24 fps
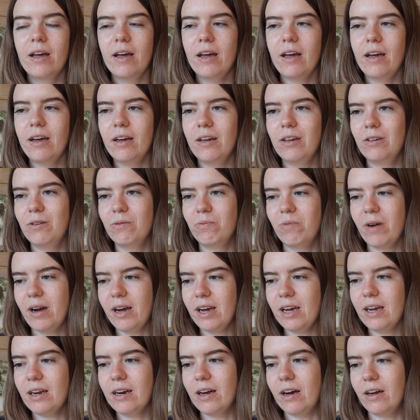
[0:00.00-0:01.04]
And
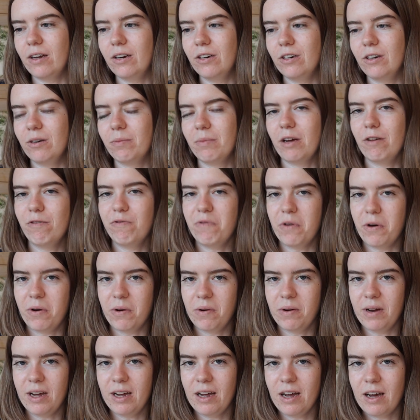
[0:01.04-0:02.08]
right under my
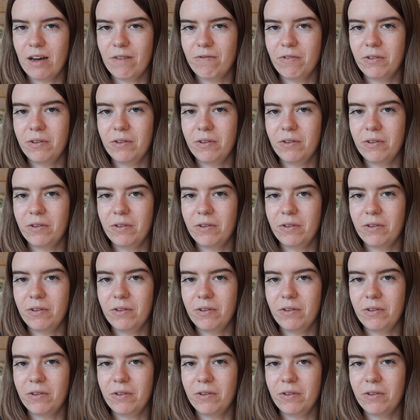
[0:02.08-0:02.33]
phone, I have a